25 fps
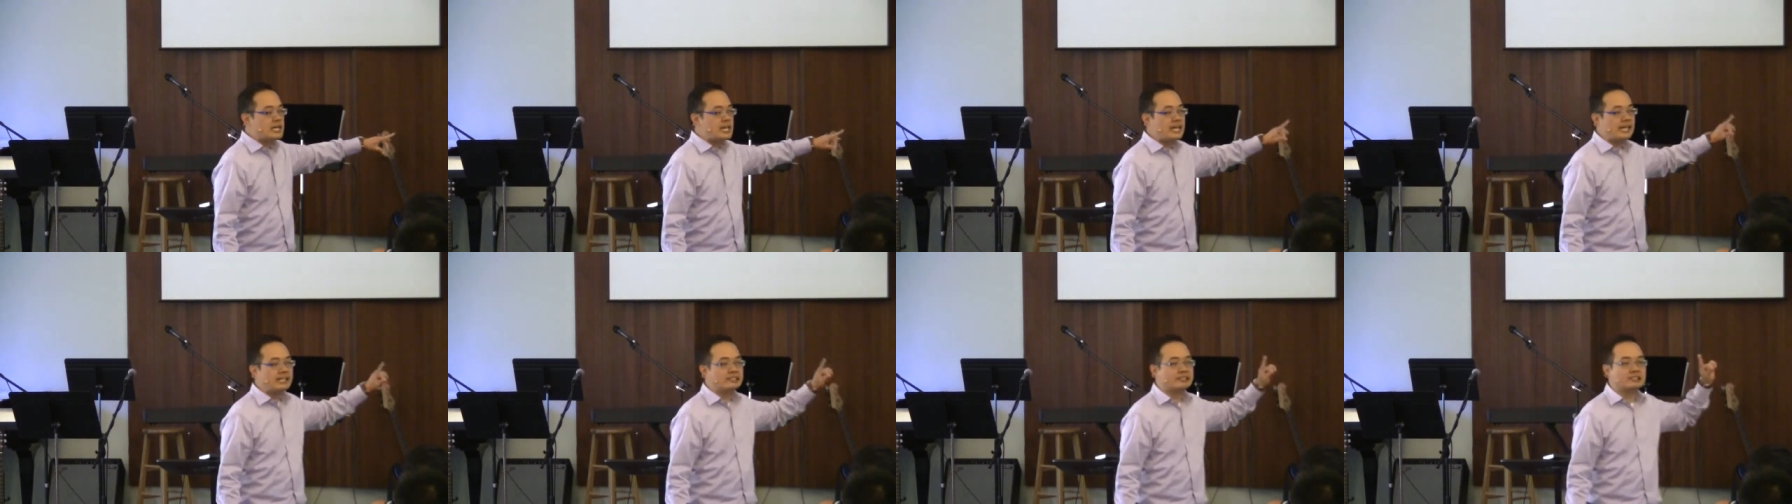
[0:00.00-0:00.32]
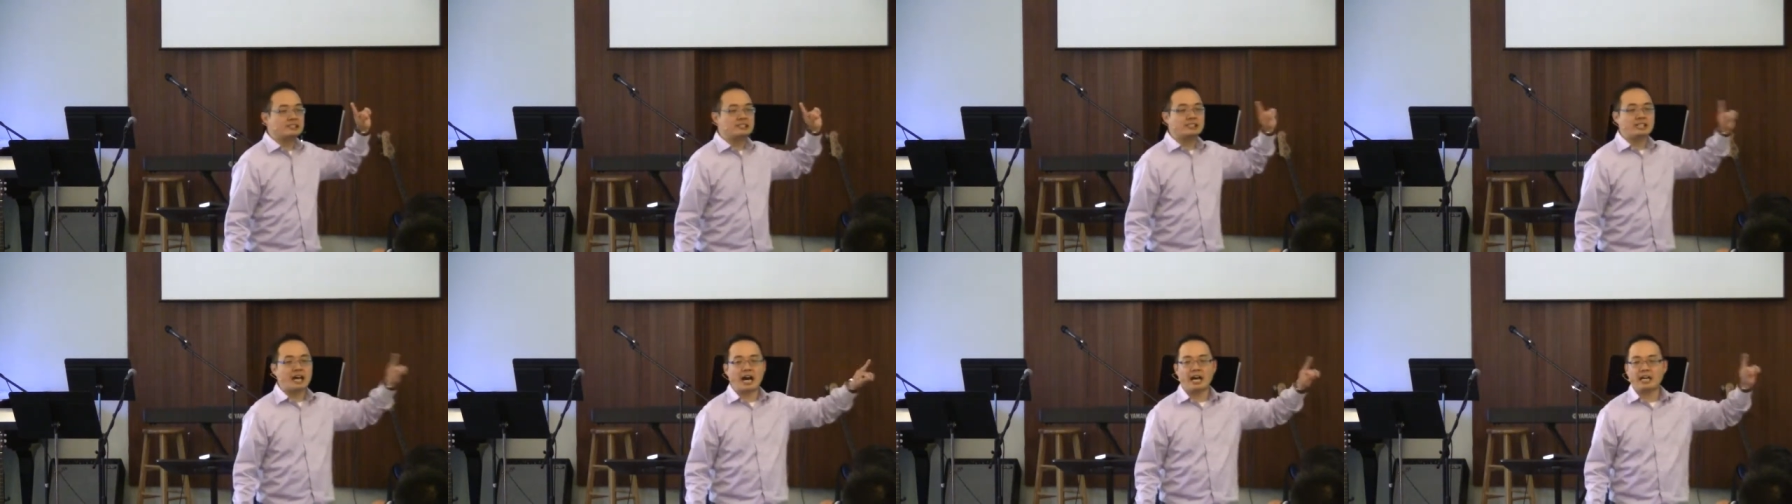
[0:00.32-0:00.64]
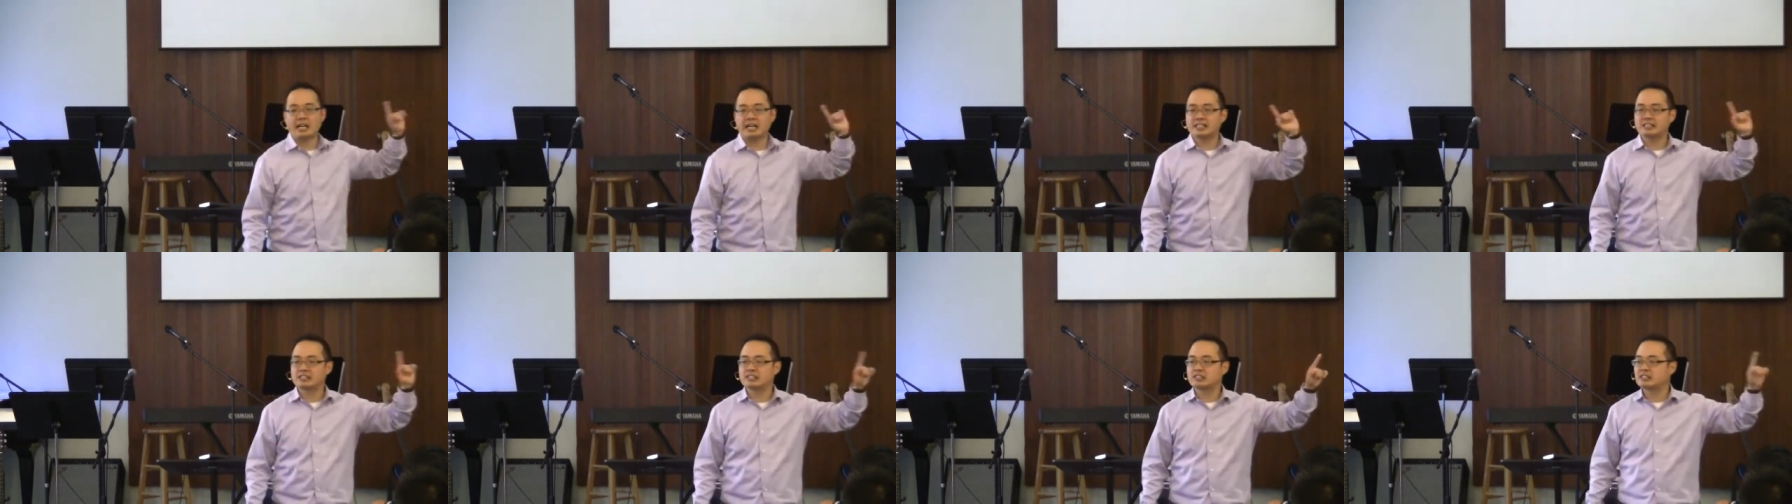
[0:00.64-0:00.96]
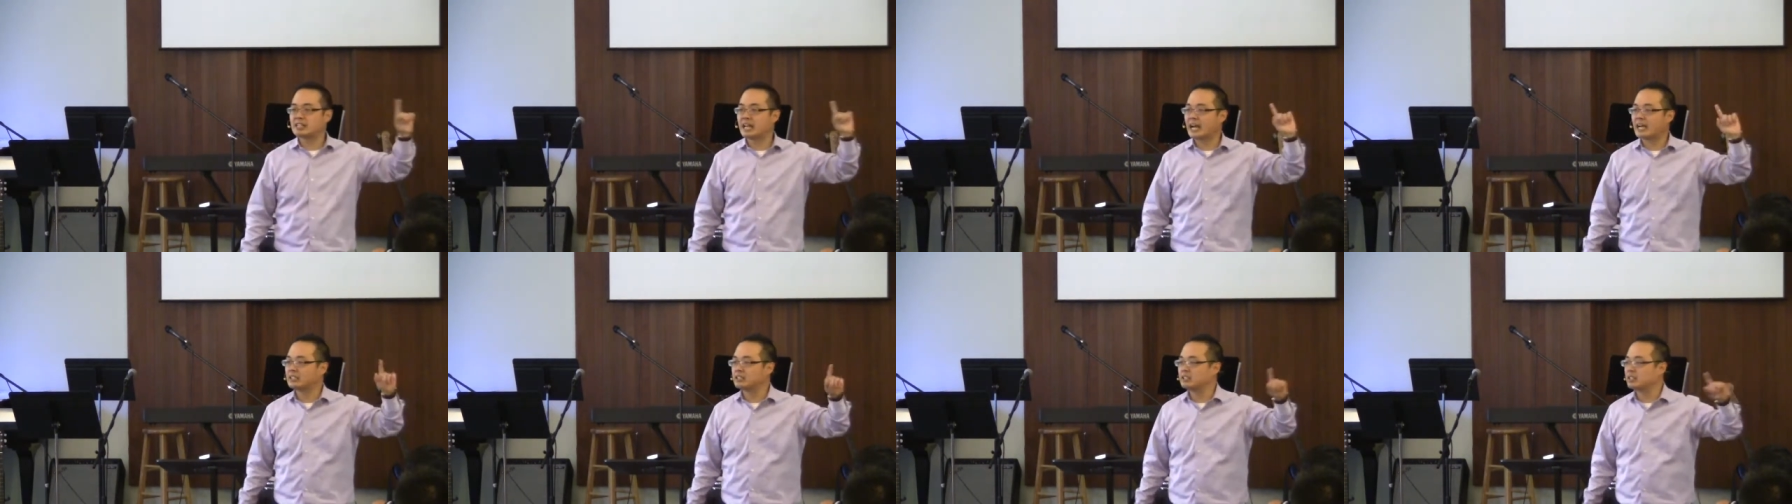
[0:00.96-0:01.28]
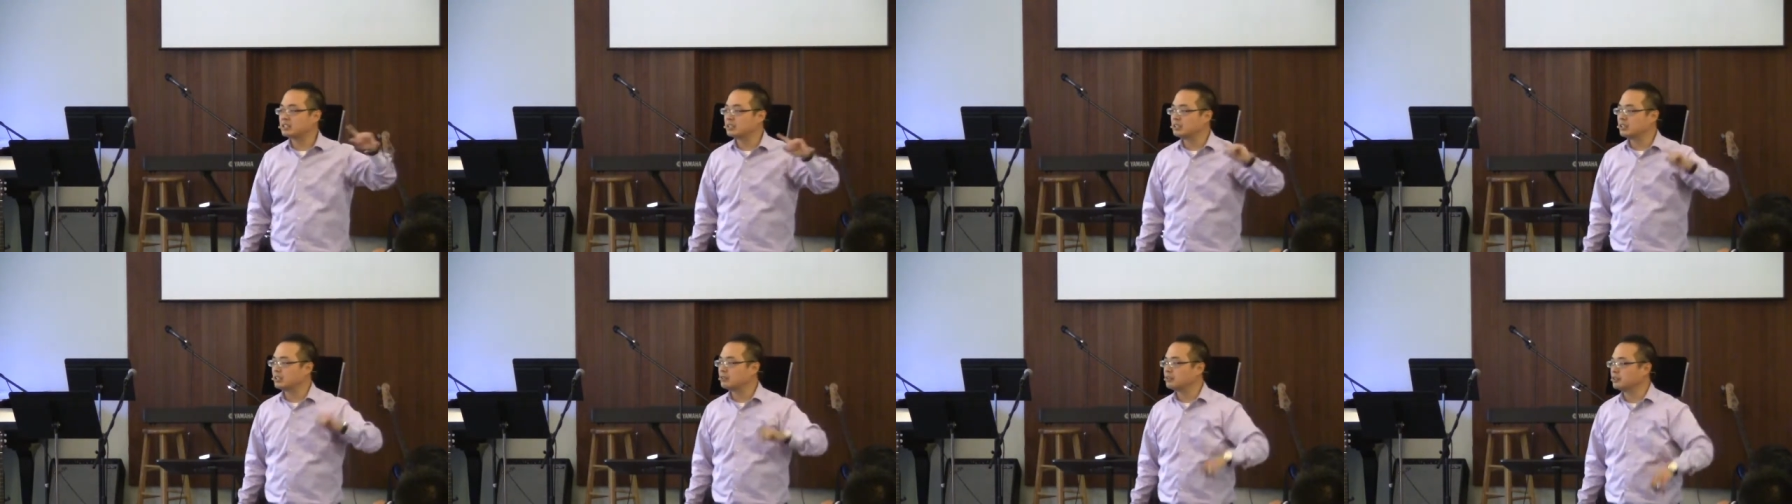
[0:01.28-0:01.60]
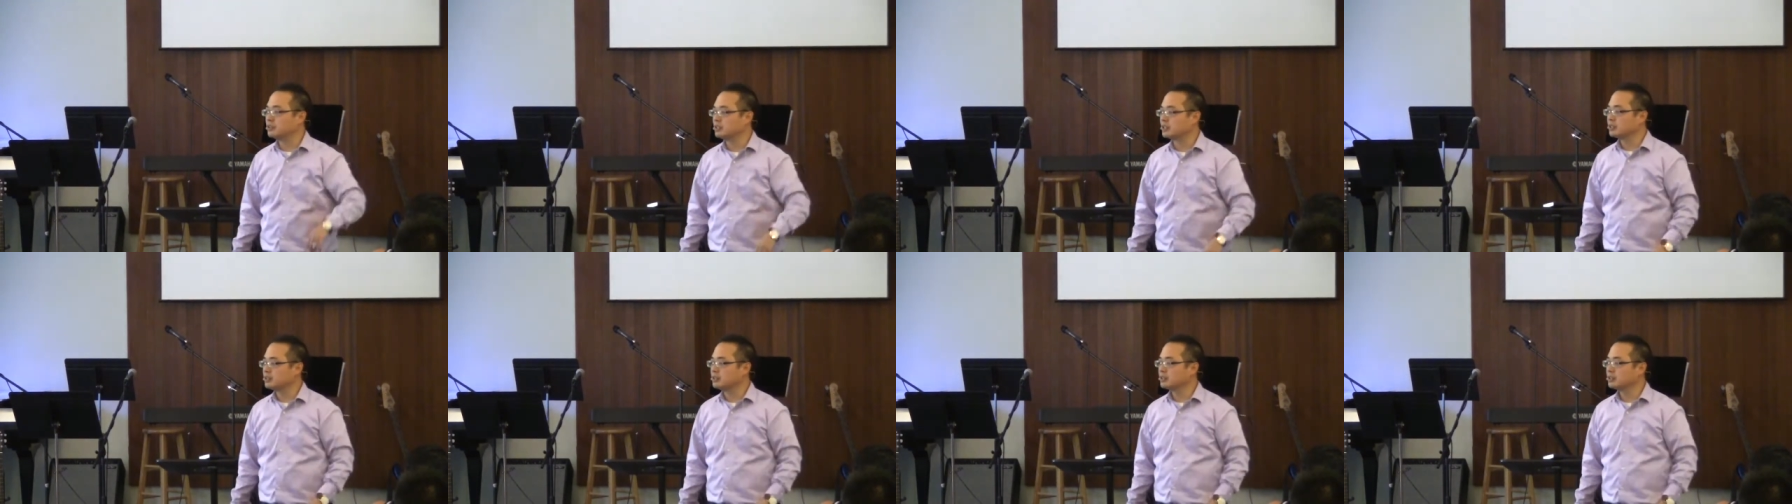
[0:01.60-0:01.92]
is not a stagnant
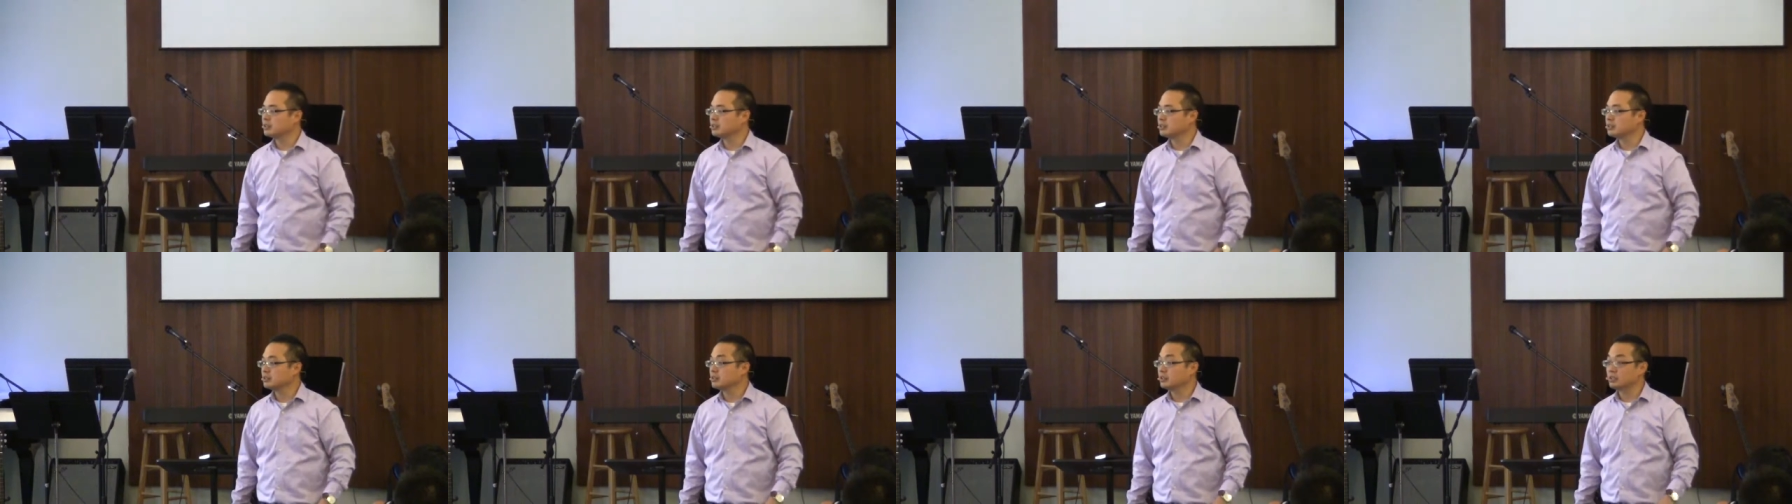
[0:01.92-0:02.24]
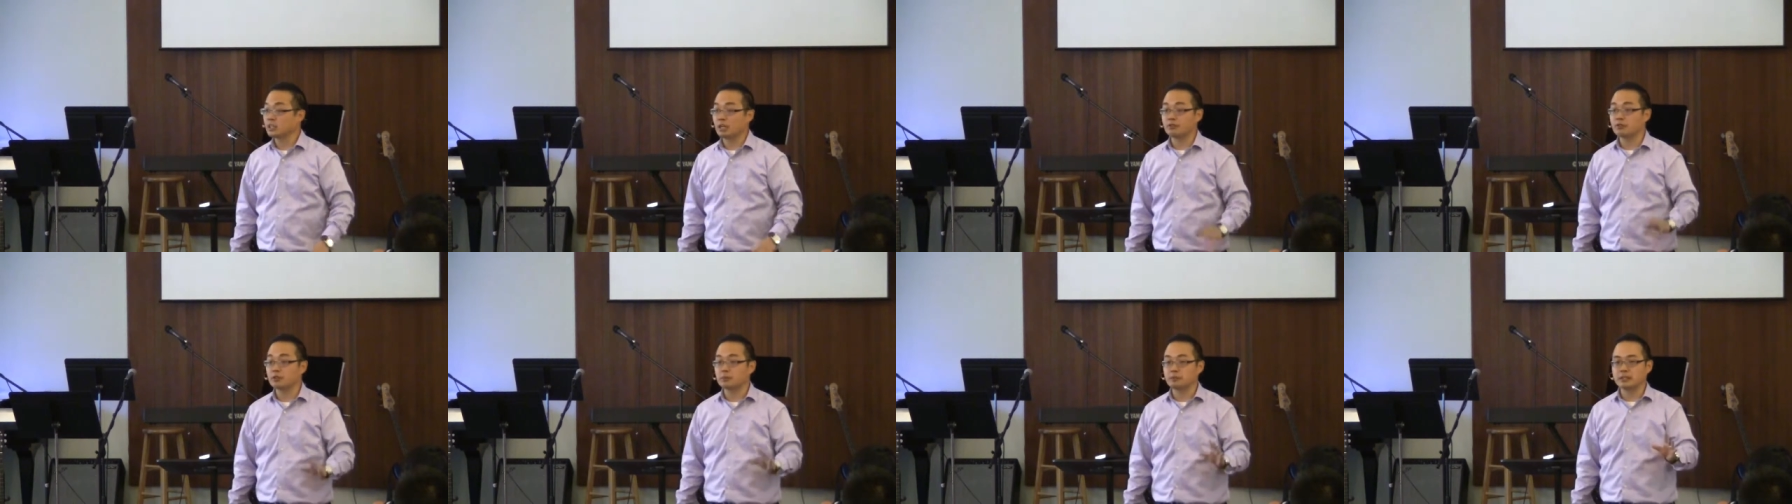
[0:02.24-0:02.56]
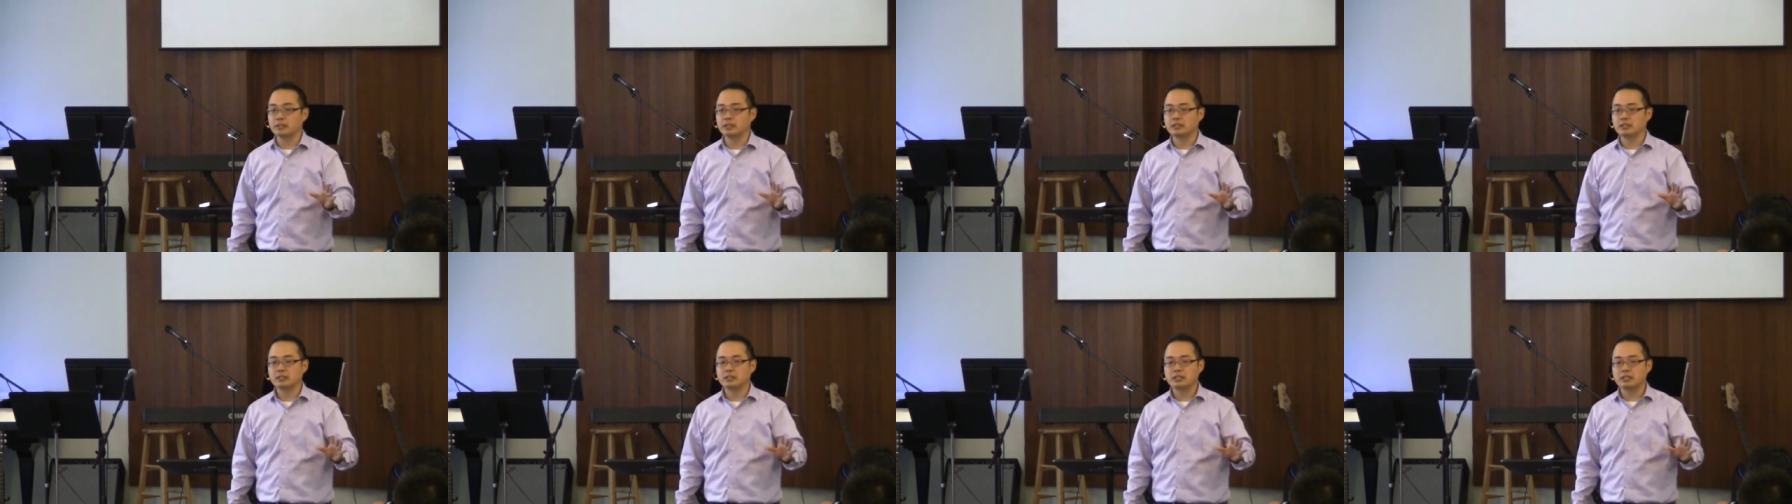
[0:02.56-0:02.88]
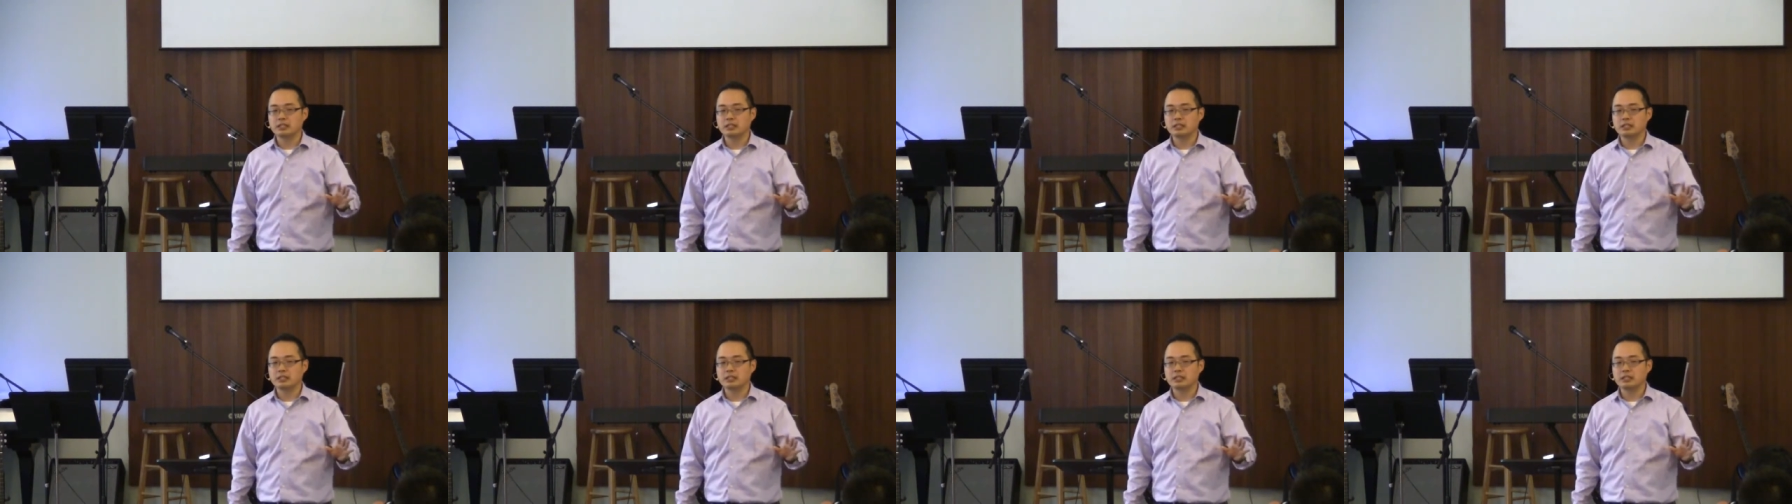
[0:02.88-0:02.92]
government. Government.